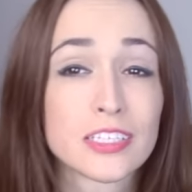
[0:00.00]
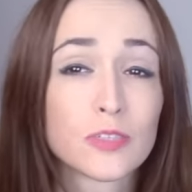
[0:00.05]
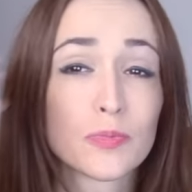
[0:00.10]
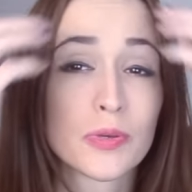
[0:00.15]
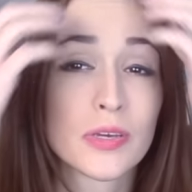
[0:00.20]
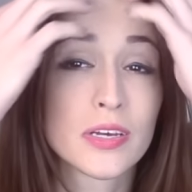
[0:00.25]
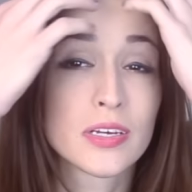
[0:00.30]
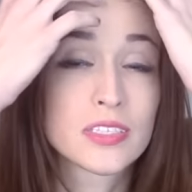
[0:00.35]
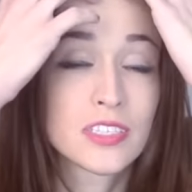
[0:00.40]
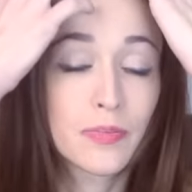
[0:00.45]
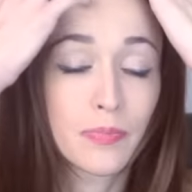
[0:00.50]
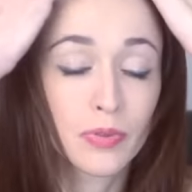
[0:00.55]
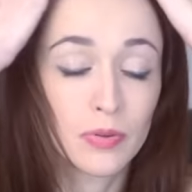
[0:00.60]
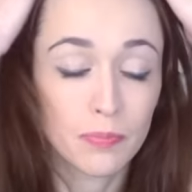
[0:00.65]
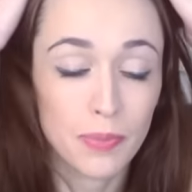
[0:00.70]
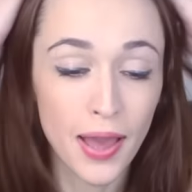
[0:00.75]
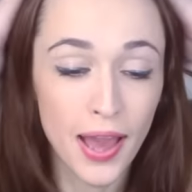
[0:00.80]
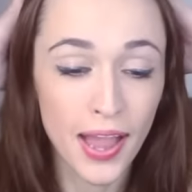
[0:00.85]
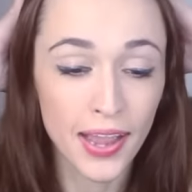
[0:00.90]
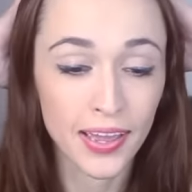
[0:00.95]
It's because I've
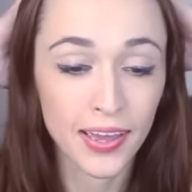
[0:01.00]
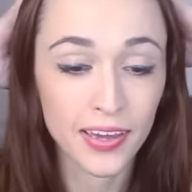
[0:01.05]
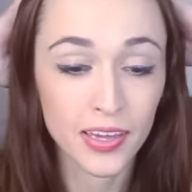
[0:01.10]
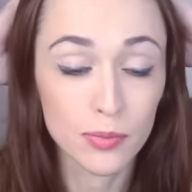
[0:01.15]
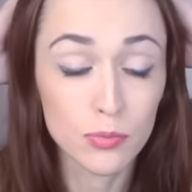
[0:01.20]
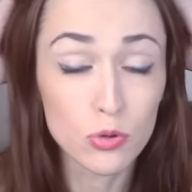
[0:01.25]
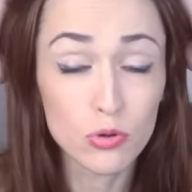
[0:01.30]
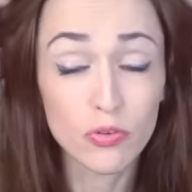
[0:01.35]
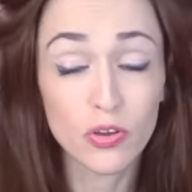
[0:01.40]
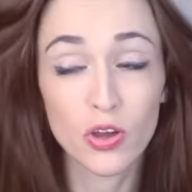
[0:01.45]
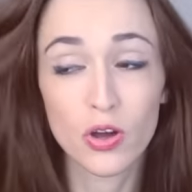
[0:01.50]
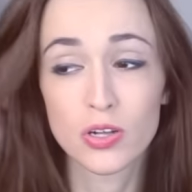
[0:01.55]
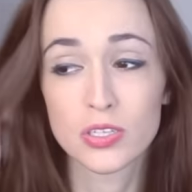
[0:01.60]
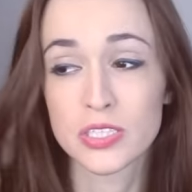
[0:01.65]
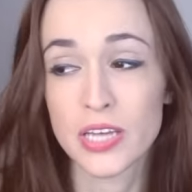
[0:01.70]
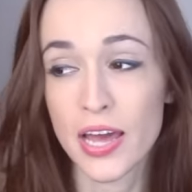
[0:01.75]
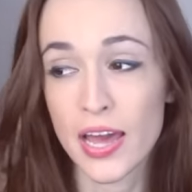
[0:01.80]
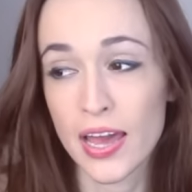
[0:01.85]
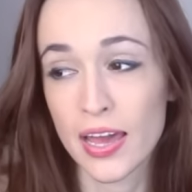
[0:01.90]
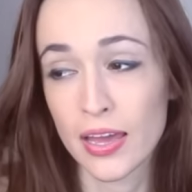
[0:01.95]
been packing and moving all
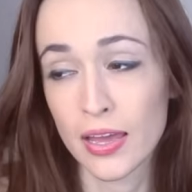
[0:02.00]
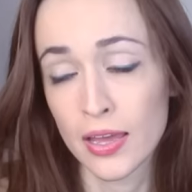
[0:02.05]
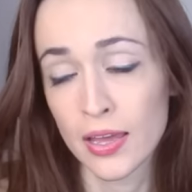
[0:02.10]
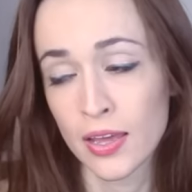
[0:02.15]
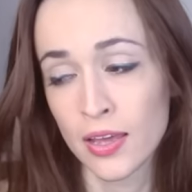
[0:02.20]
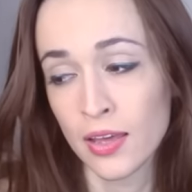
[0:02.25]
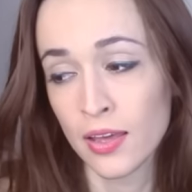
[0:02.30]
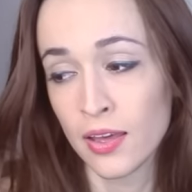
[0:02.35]
day.